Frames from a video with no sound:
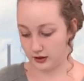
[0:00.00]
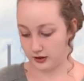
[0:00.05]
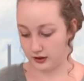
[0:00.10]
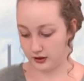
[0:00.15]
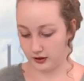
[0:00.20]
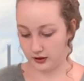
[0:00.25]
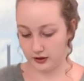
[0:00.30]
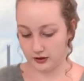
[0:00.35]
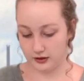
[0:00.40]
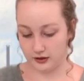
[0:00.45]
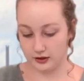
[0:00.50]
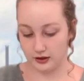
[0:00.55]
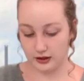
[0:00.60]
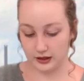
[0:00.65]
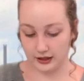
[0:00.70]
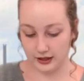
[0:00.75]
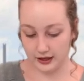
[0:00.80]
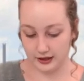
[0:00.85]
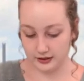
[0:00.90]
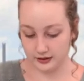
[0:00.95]
And
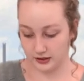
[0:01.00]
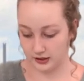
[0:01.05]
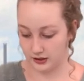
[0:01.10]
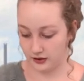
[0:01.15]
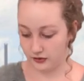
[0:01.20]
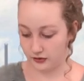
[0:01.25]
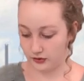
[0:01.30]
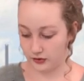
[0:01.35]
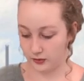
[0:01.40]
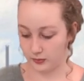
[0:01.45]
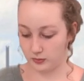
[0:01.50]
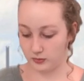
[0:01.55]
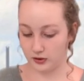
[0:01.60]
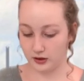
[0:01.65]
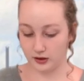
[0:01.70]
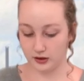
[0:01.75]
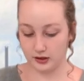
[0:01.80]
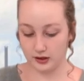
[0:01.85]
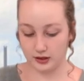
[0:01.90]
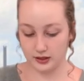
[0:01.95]
the last few
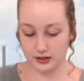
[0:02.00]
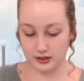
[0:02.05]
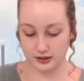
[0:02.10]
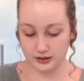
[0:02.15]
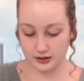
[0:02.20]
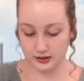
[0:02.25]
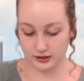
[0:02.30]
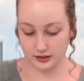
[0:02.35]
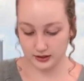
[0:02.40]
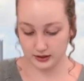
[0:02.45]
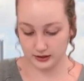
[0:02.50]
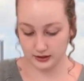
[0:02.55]
blocks.